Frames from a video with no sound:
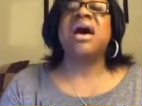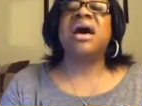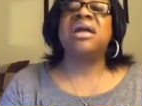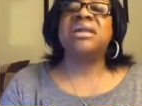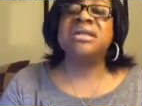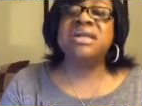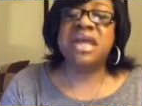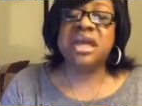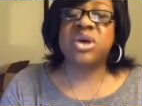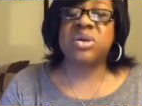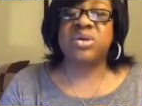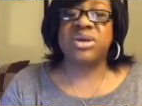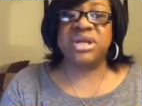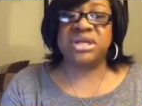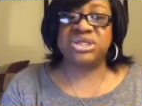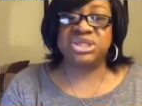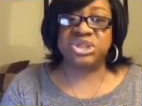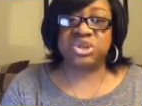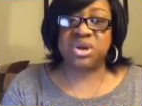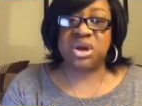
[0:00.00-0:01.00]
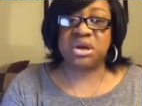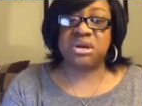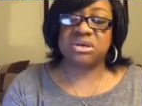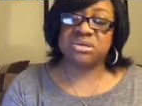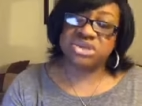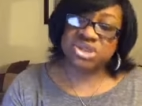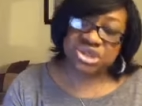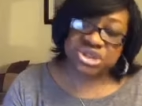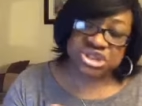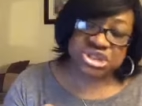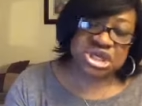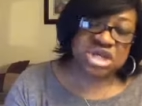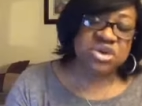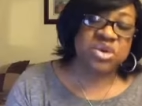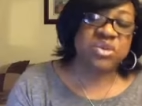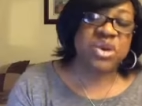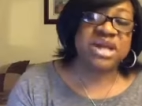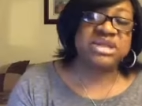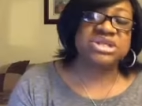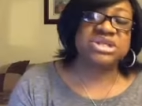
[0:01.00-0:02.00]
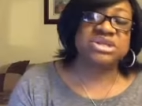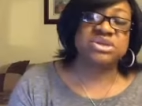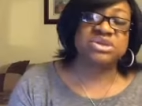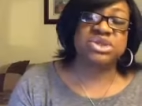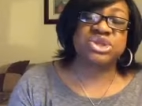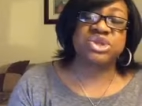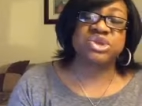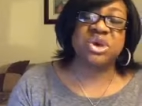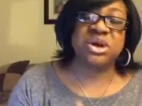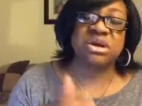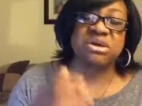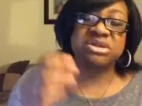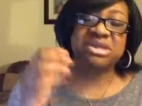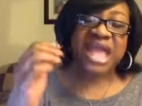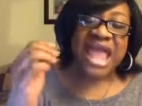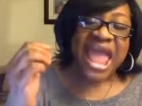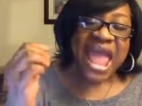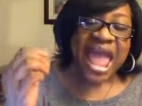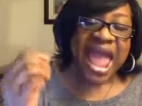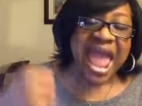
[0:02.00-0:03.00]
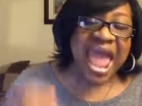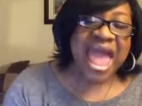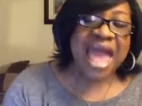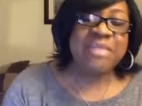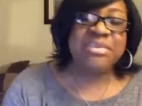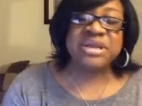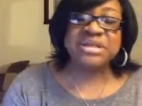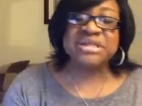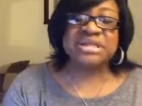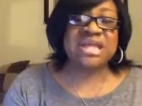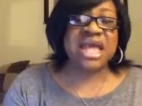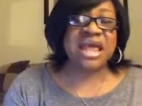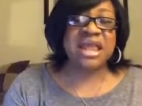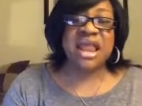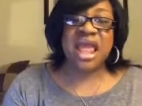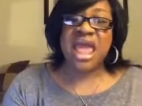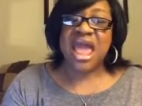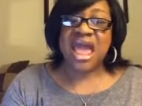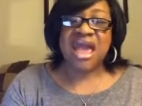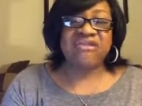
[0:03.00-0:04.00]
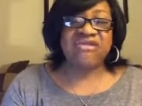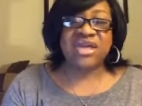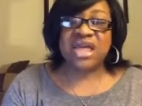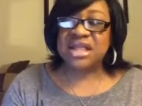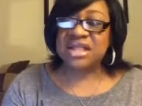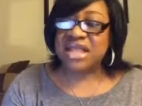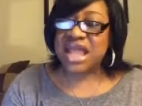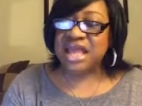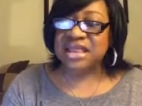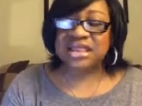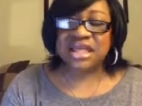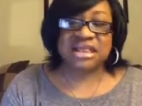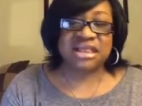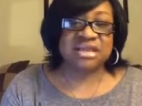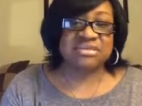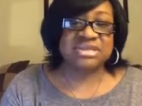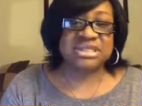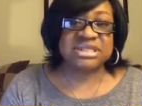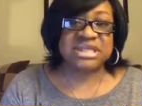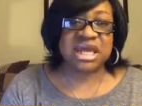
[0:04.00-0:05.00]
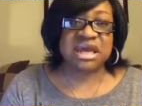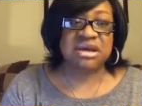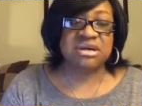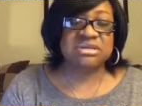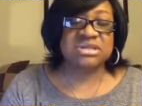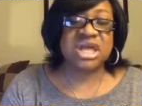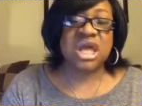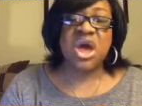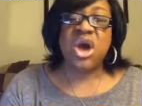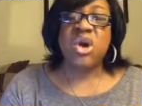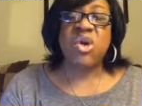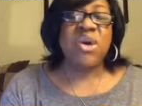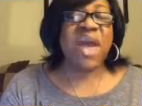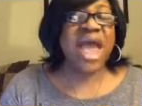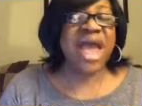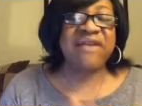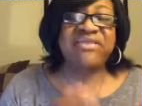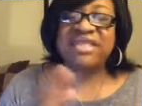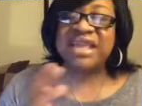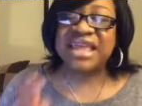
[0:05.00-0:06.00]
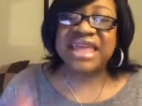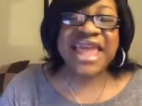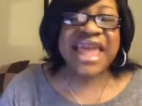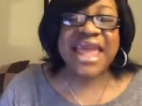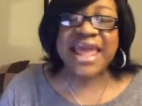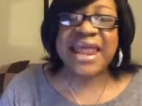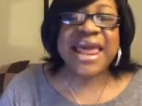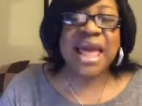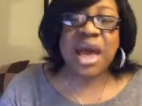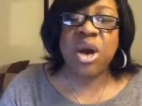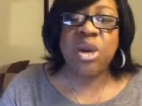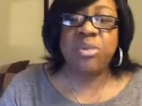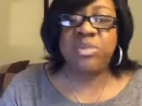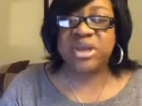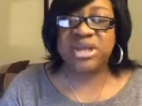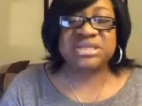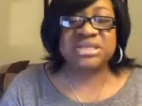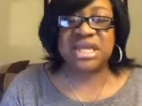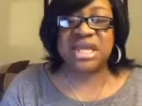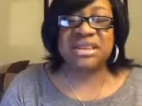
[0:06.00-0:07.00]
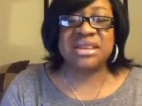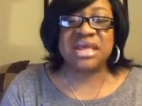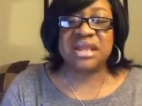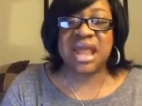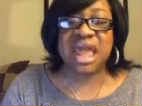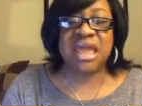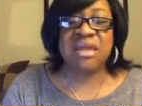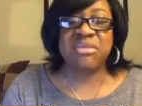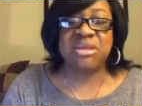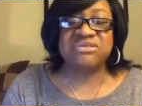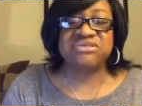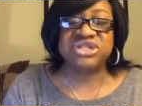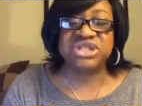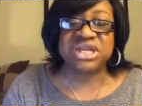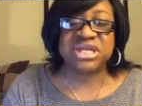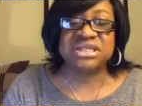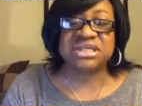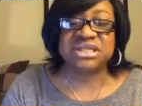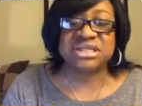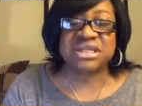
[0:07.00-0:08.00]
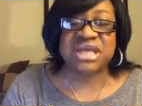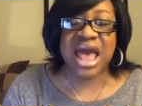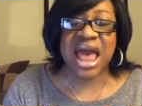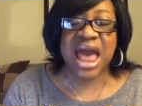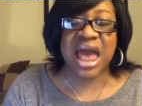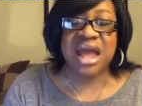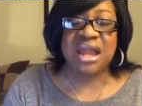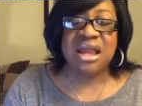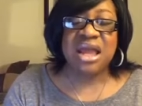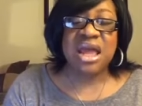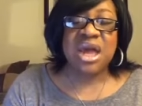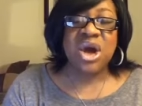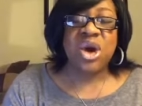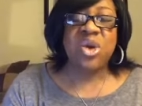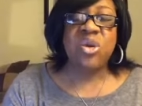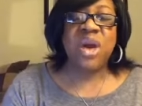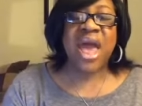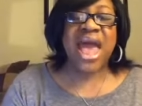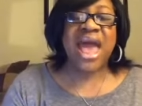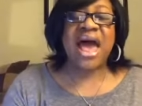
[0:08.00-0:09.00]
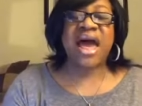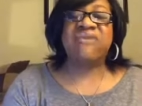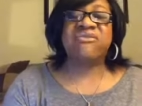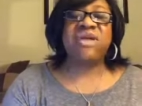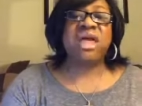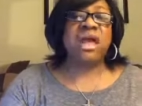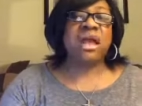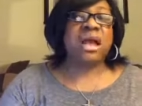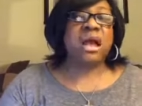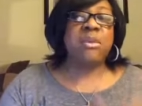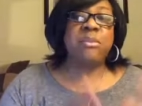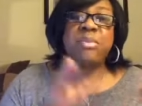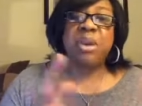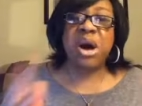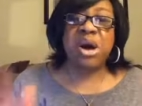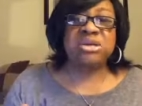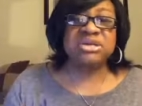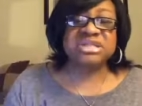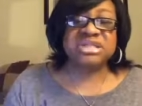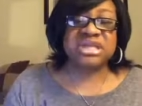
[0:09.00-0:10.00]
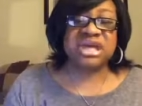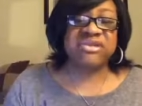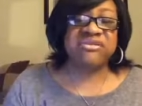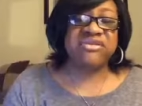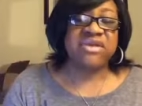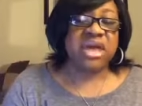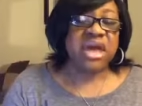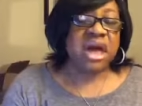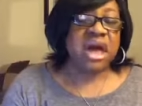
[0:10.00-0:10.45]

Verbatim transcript: iniquity struggles, generational struggles, habits that have connected themselves, who have the can't help it's in the name of Jesus, God, who have compulsive